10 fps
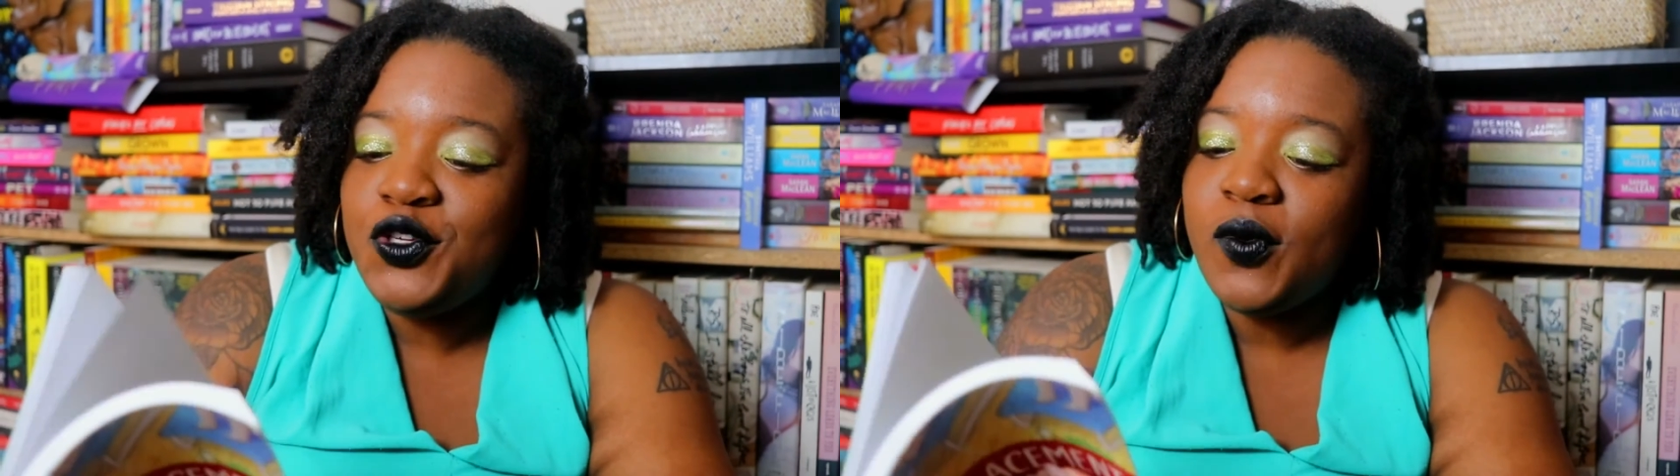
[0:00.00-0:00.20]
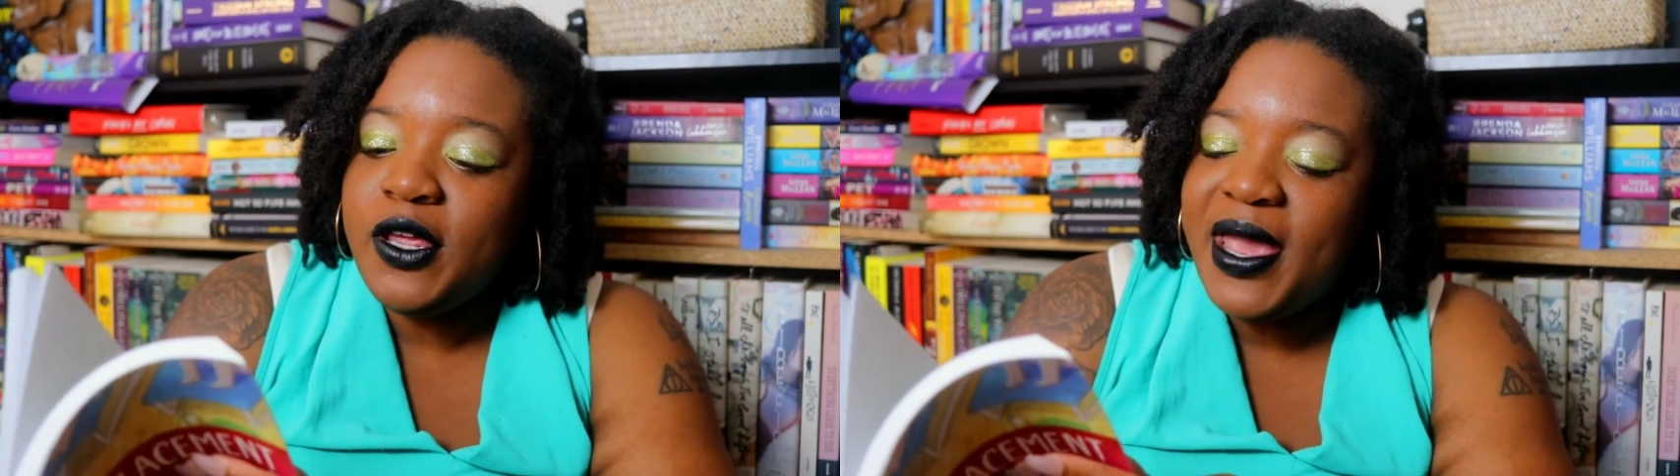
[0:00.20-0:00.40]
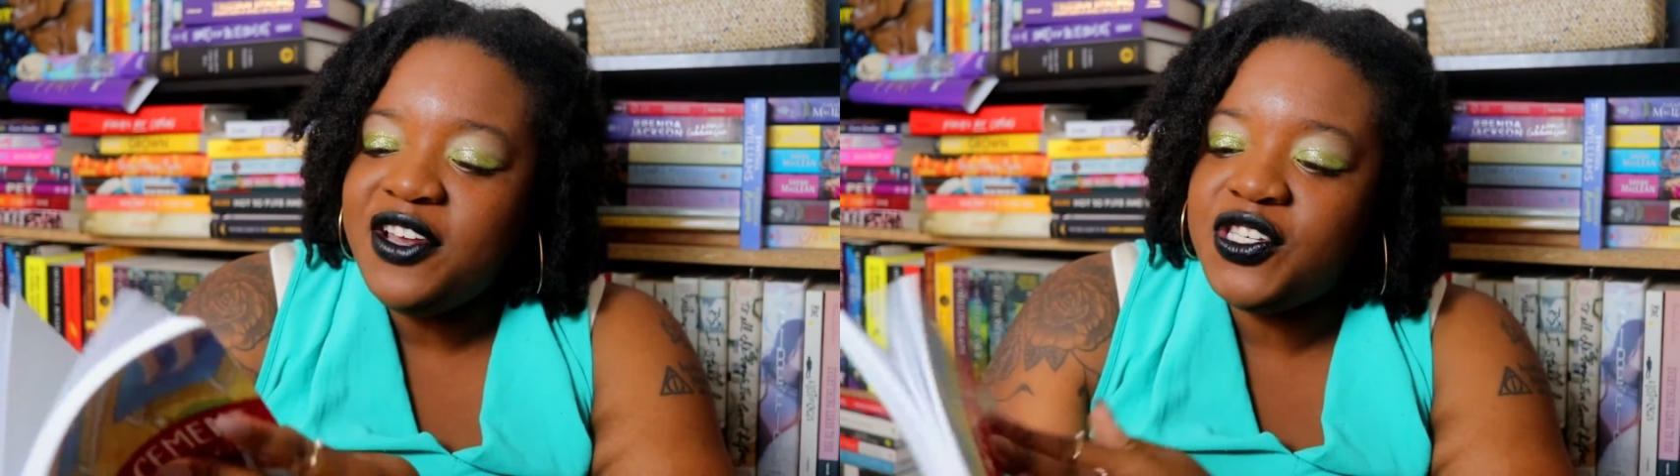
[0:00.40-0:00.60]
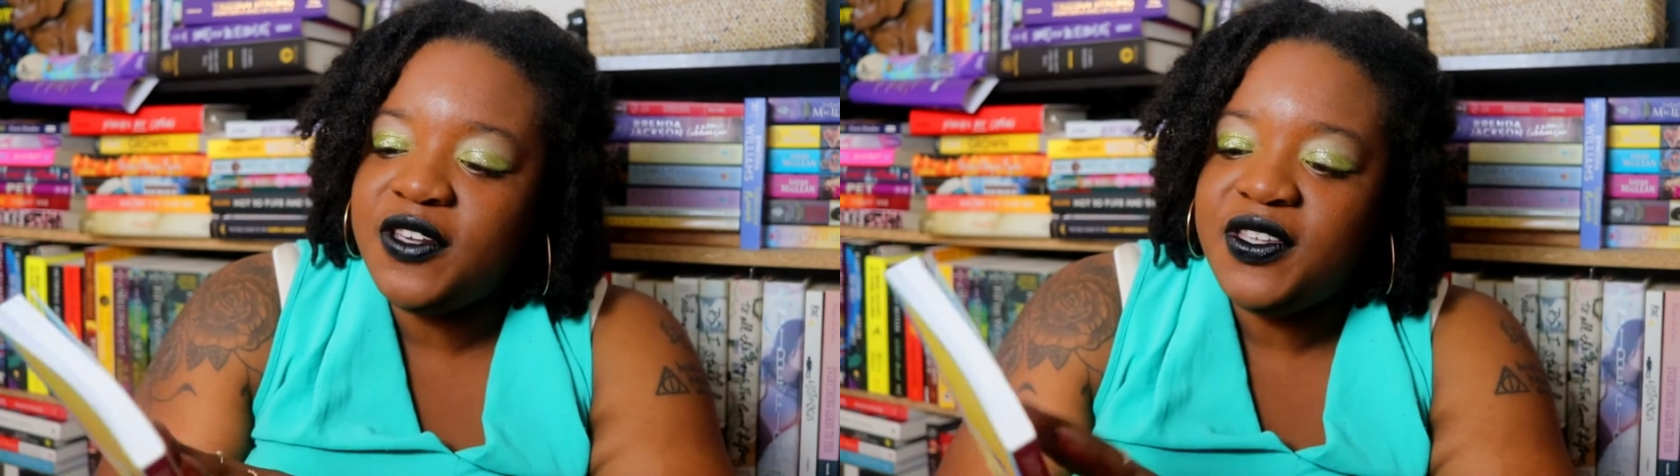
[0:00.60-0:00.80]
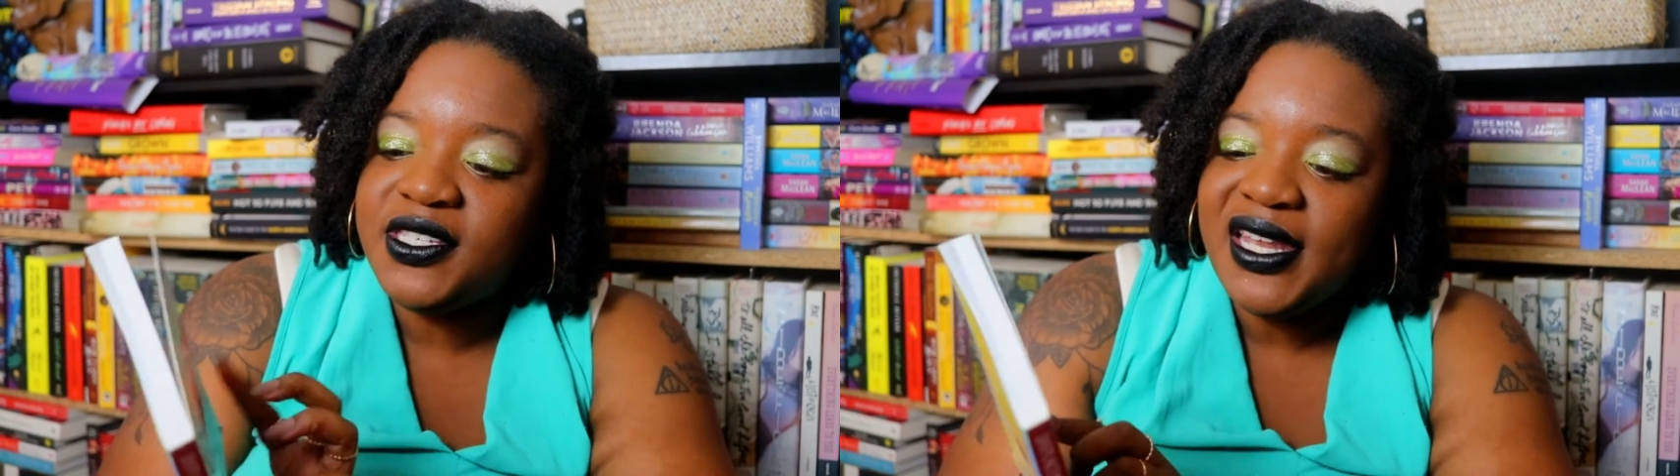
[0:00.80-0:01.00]
20 pages
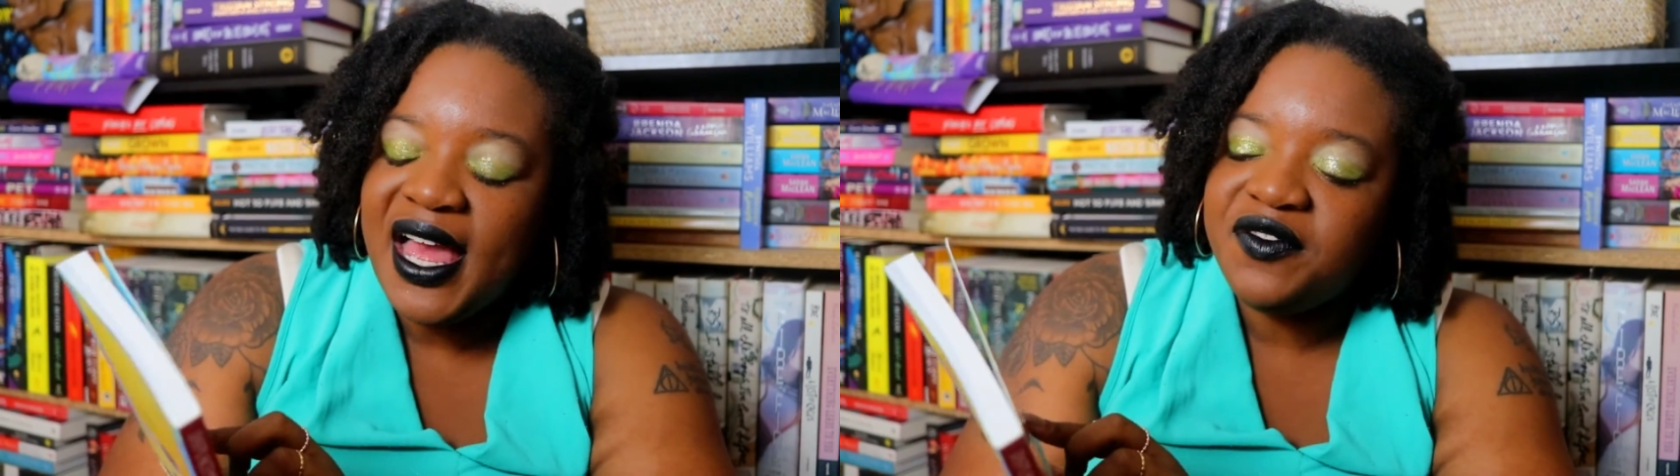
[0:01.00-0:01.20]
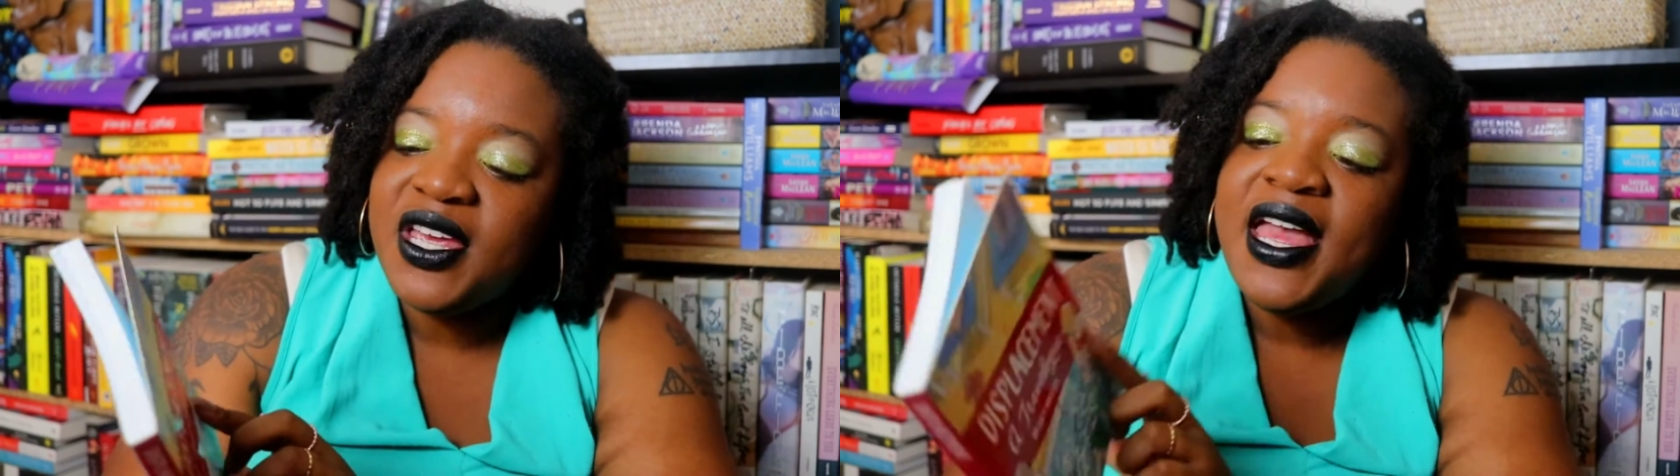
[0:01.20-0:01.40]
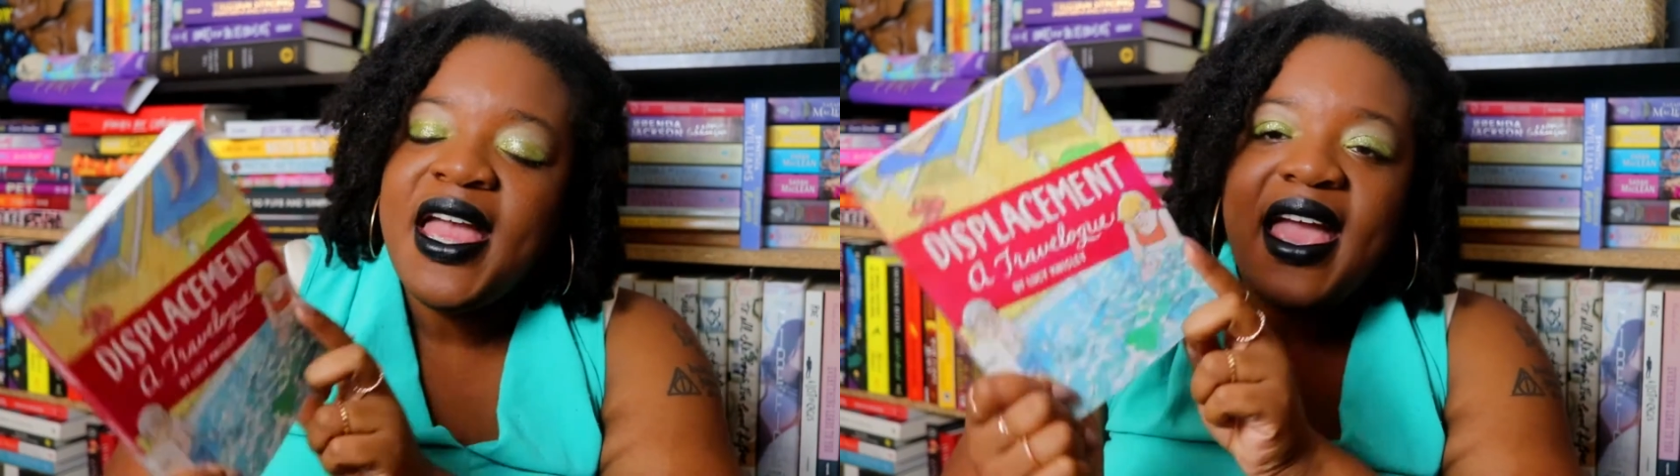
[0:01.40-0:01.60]
of this left.